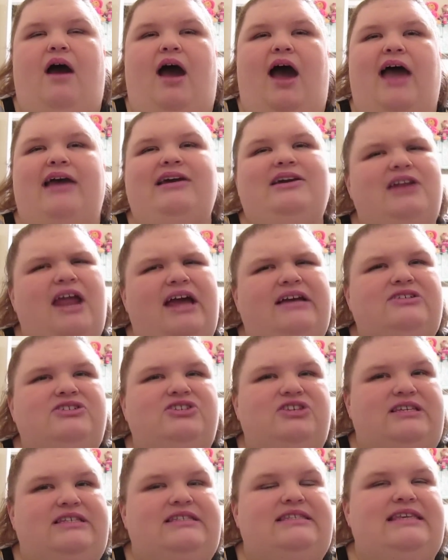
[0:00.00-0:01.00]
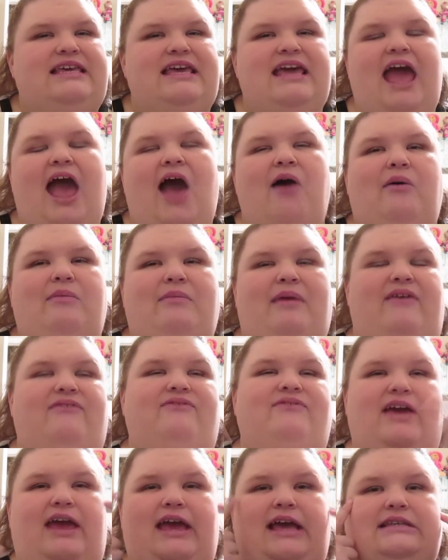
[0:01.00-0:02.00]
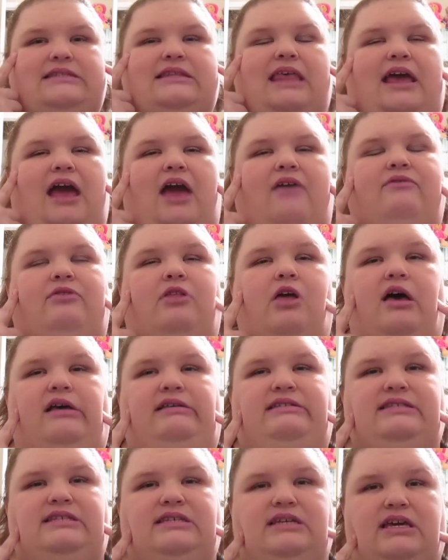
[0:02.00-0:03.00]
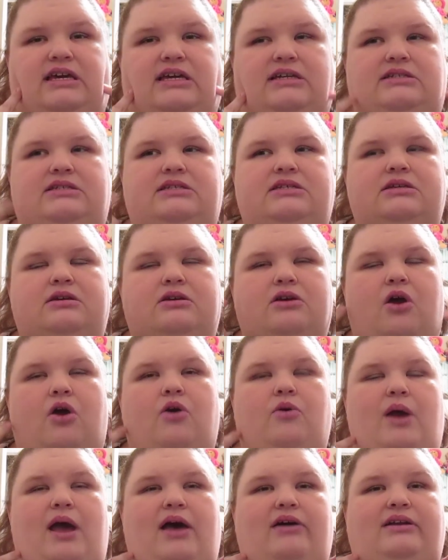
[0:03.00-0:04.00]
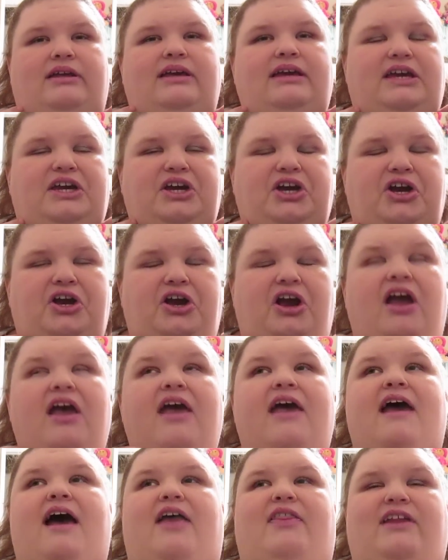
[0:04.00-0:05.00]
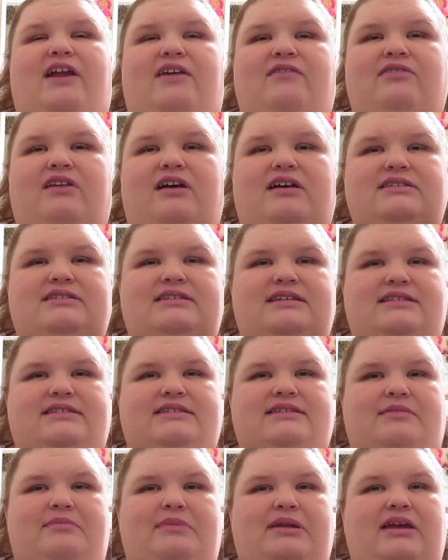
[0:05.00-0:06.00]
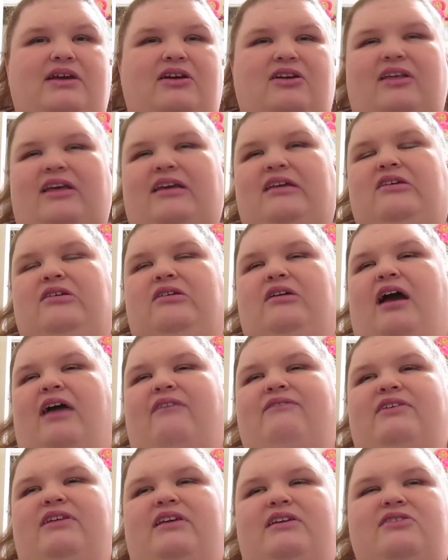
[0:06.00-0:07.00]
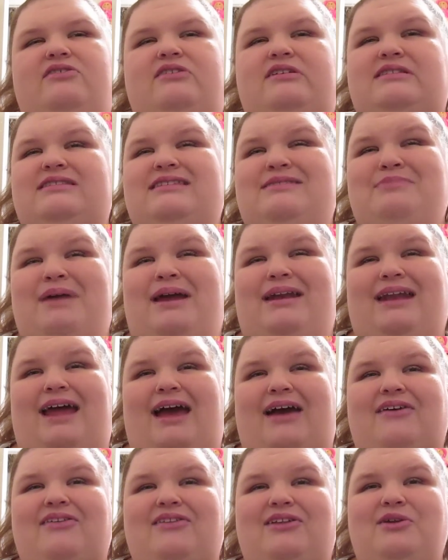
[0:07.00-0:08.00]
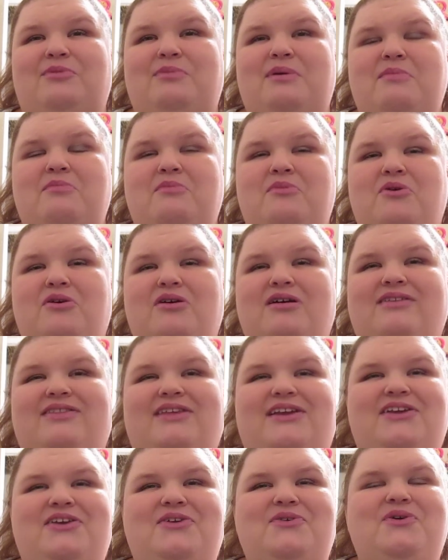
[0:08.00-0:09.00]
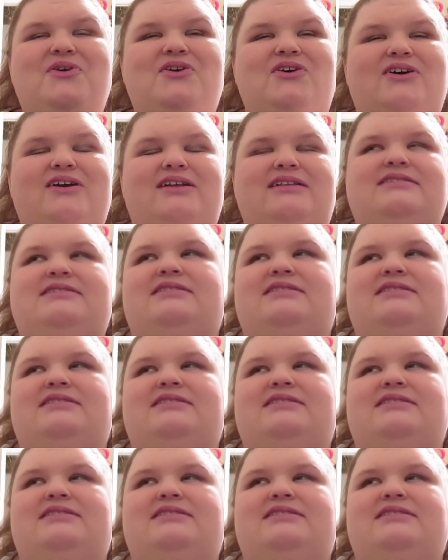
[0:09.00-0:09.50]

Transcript: I could actually see how in my face, like I've lost it around here, and then I've lost it some in here. Like I feel like you can see my neck a little bit more than you could.